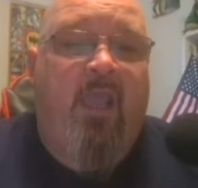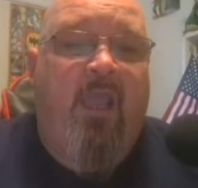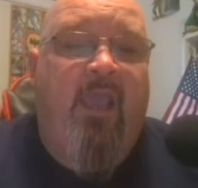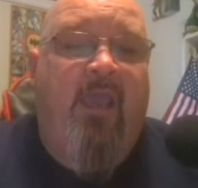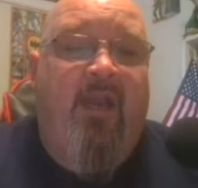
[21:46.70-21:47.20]

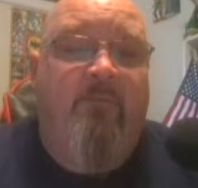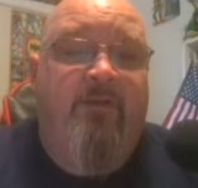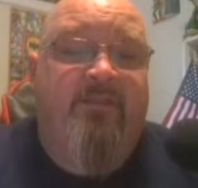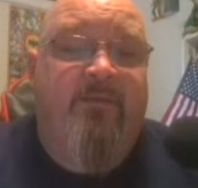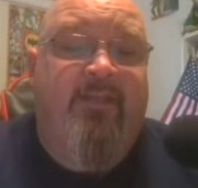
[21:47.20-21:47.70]
And I'm
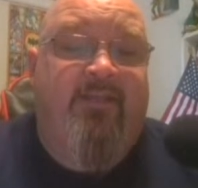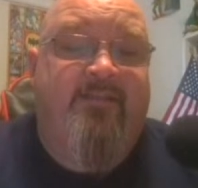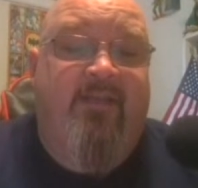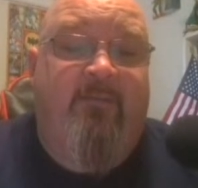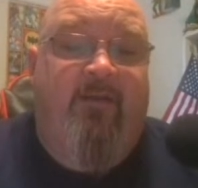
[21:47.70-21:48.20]
going to see what that
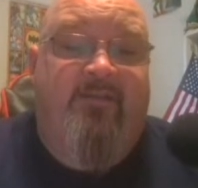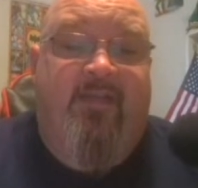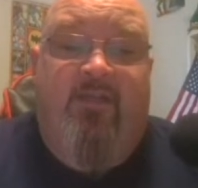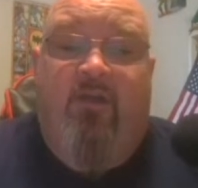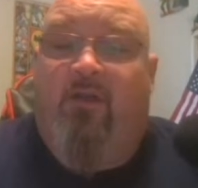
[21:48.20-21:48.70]
said about
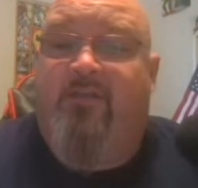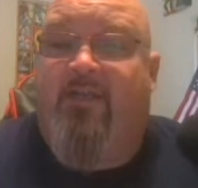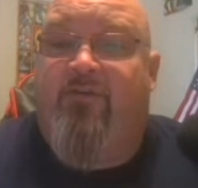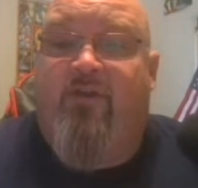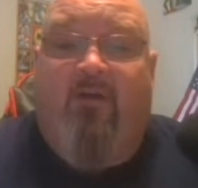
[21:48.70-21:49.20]
Zandar,
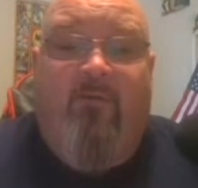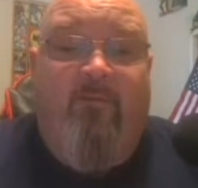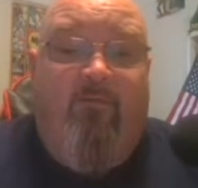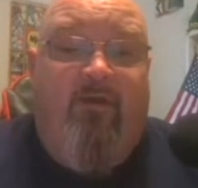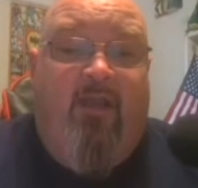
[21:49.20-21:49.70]
because I do not
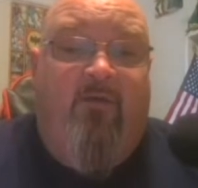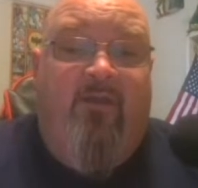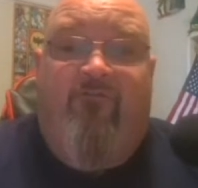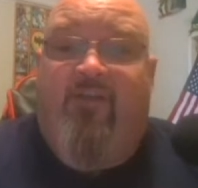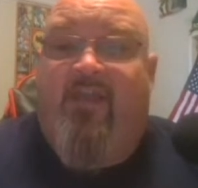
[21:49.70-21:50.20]
remember now
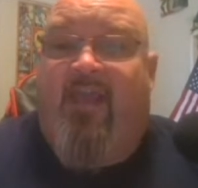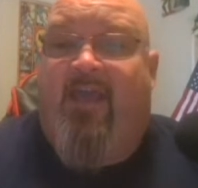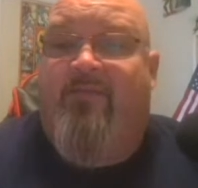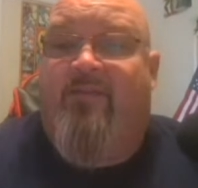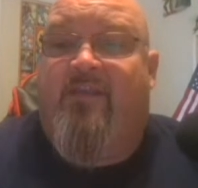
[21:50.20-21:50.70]
if he
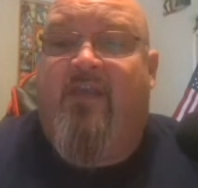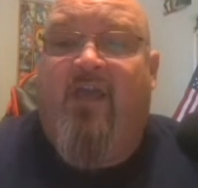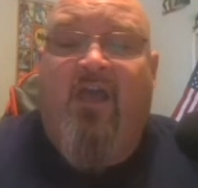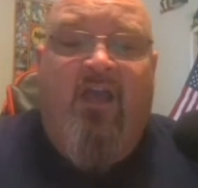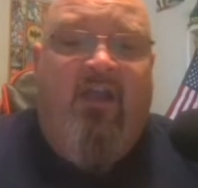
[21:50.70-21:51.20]
had the
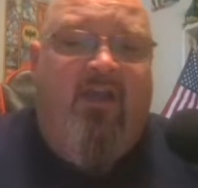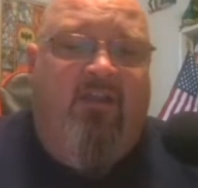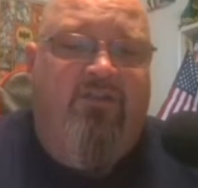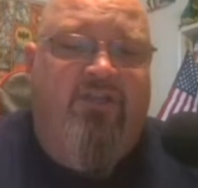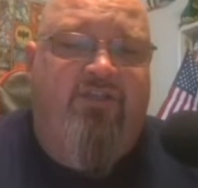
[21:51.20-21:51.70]

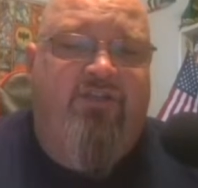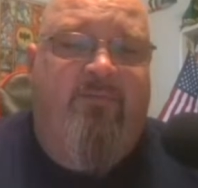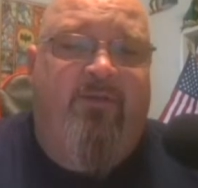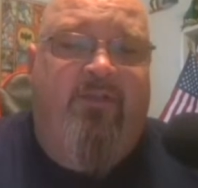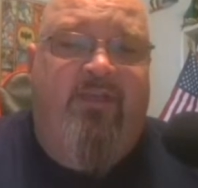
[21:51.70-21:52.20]
color changing
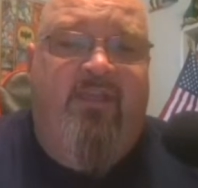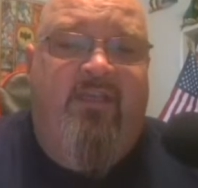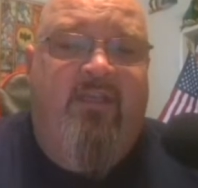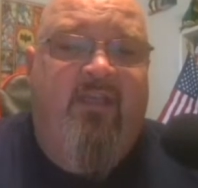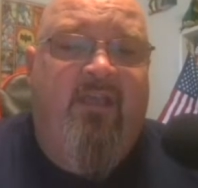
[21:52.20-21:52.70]
ability.